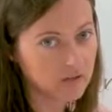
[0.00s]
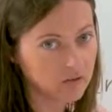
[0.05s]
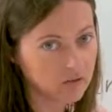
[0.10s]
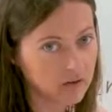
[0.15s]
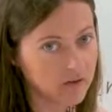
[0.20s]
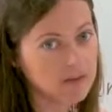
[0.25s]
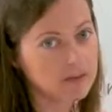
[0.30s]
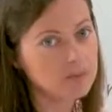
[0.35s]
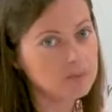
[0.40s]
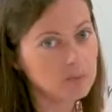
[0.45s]

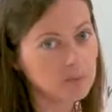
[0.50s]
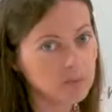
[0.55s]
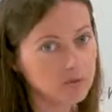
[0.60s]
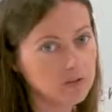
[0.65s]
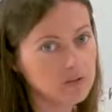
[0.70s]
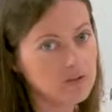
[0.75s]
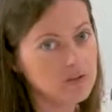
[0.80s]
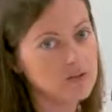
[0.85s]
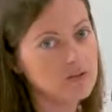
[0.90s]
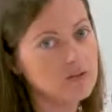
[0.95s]
Great
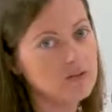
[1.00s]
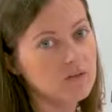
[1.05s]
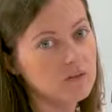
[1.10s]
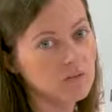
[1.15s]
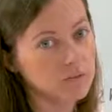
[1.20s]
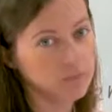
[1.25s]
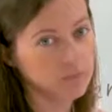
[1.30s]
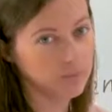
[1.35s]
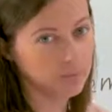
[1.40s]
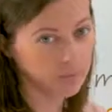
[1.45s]
British
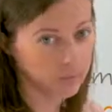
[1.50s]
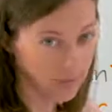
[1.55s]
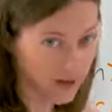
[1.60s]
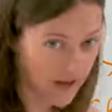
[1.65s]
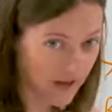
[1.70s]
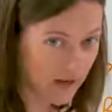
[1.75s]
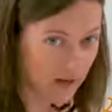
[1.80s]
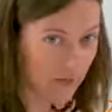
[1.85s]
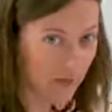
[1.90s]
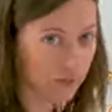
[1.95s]

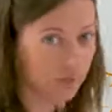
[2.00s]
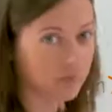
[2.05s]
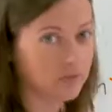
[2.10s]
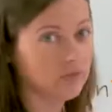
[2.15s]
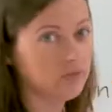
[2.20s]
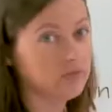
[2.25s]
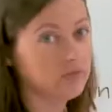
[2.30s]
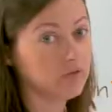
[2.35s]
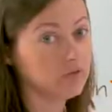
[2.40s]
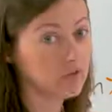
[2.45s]

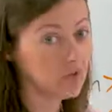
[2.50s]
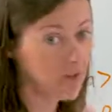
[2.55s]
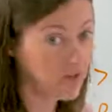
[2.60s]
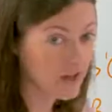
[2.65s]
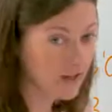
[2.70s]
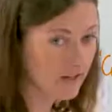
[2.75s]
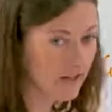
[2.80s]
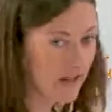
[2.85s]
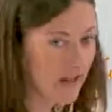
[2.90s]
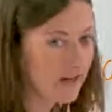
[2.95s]
Pound
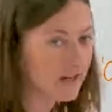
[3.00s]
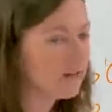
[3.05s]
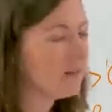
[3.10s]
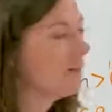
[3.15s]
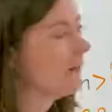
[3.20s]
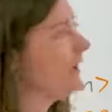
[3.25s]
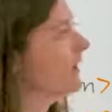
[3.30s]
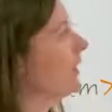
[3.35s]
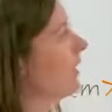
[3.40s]
sterling,